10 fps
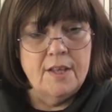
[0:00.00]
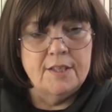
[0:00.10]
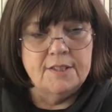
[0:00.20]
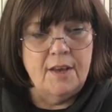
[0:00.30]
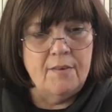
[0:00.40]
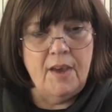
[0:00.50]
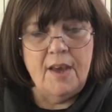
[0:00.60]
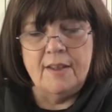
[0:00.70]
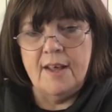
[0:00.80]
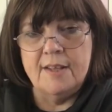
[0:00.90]
So
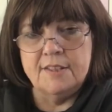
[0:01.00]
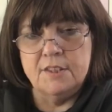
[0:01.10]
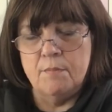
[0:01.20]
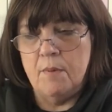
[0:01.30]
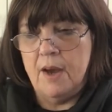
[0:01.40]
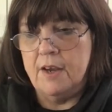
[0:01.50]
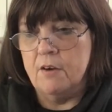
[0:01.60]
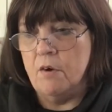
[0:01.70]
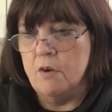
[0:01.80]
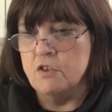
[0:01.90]
yeah, that's my
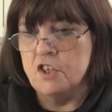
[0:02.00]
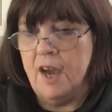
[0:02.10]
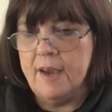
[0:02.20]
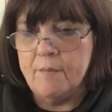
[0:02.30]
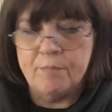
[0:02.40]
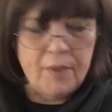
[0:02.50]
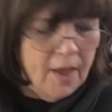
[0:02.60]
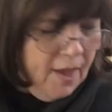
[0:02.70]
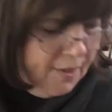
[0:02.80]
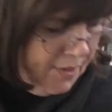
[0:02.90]
crochet.
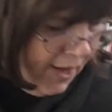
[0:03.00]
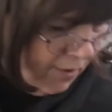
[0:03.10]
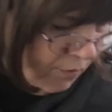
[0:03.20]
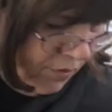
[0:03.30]
Now